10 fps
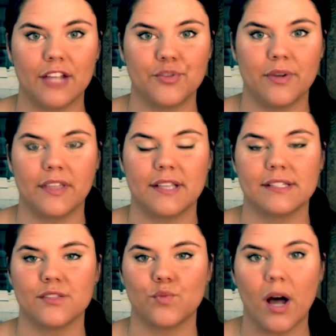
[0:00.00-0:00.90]
do with
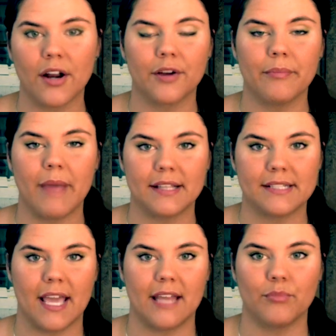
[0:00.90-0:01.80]
these is water,
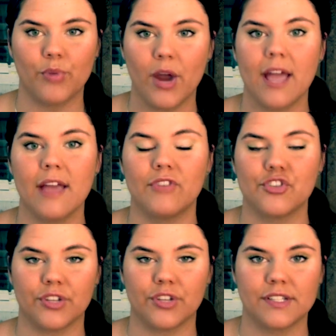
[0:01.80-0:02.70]
meditate, pray,
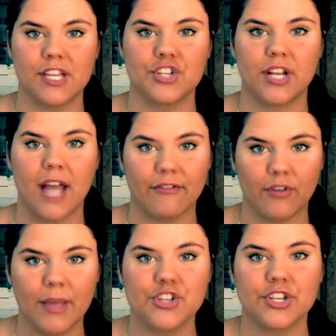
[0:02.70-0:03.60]
visualization,
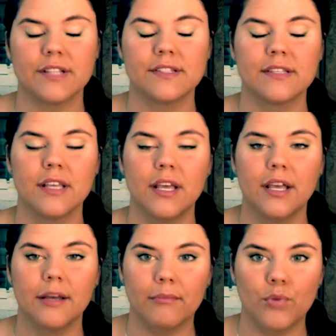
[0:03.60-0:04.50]
affirmations,
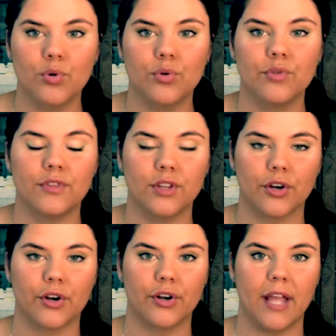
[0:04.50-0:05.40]
move,
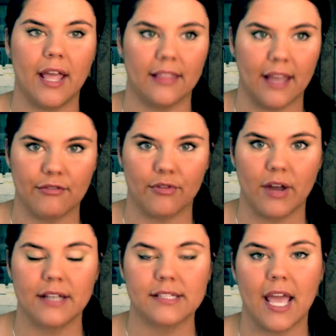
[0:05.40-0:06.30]
learn, and life
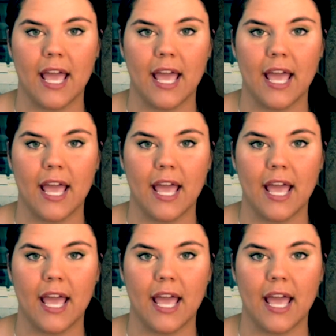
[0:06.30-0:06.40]
write.